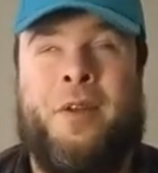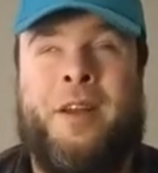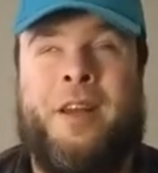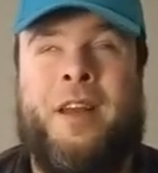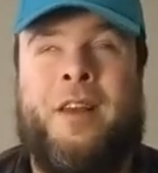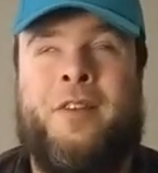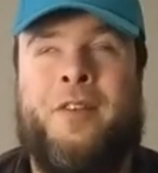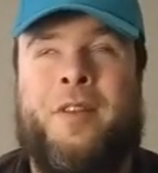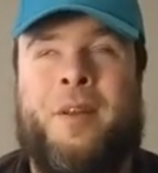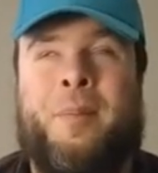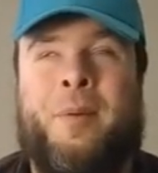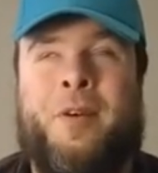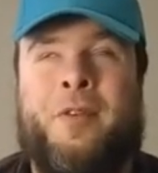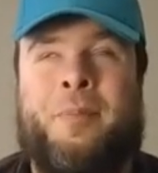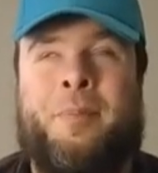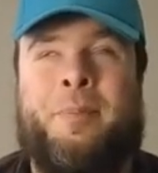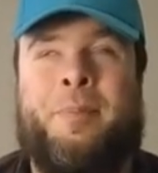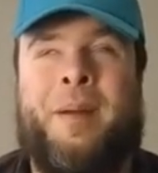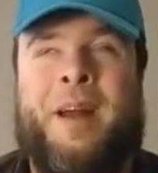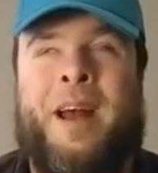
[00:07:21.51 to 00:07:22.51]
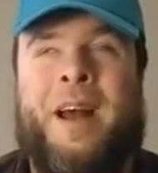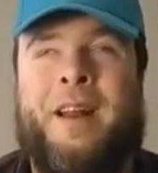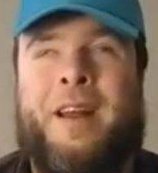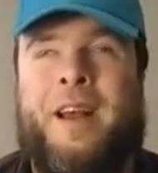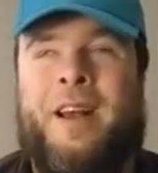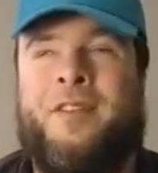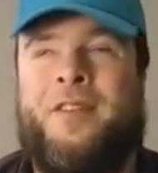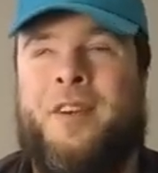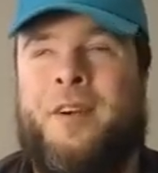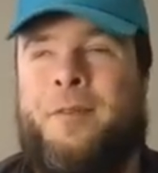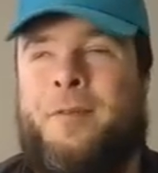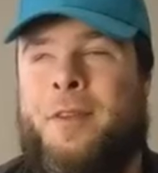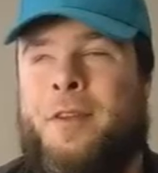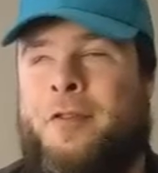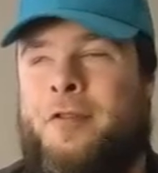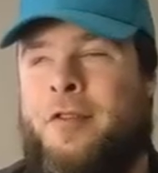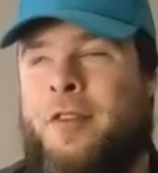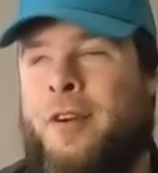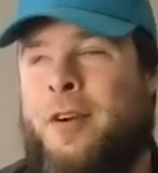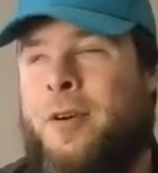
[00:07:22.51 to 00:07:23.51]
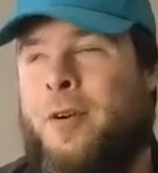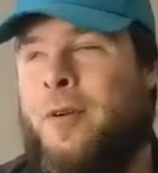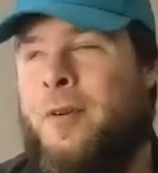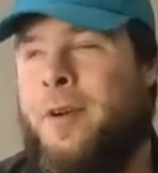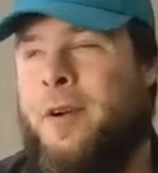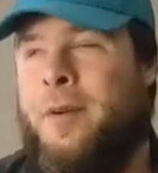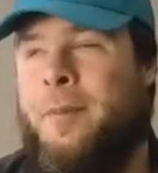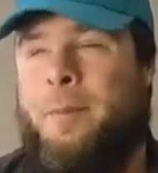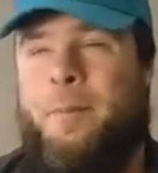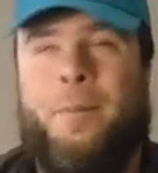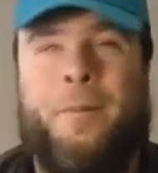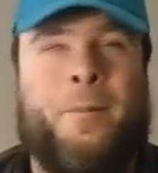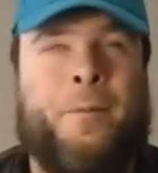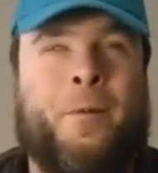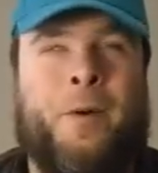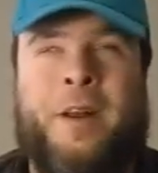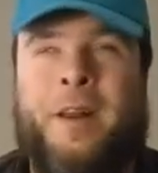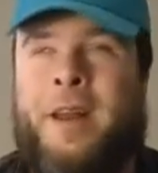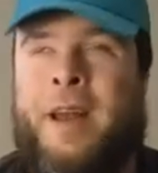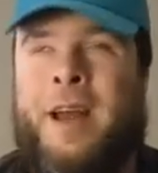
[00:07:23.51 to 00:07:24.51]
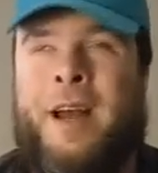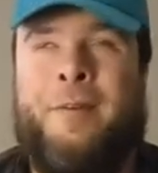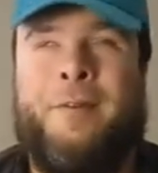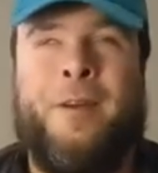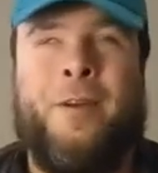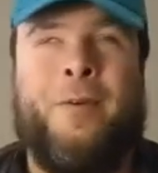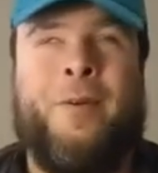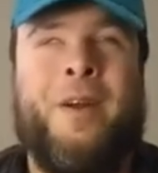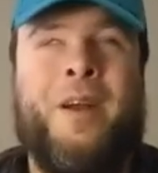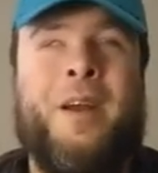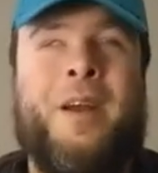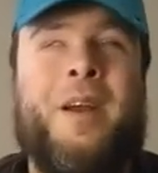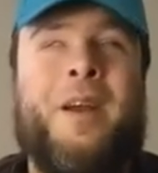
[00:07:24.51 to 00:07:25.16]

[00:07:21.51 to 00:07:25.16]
like he's the most badass of the show or what have you,